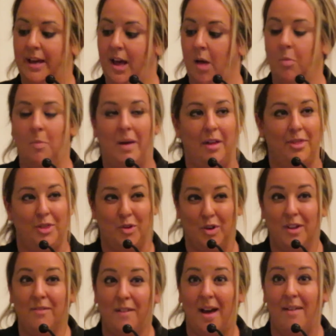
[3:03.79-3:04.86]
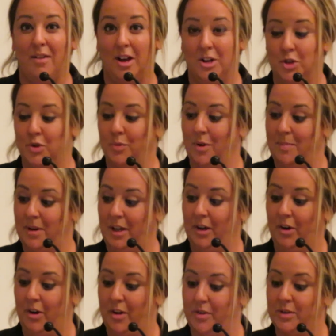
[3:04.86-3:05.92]
help about 3,500 women and
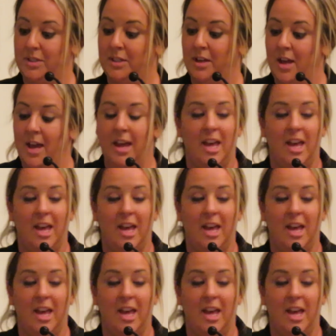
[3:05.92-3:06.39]
girls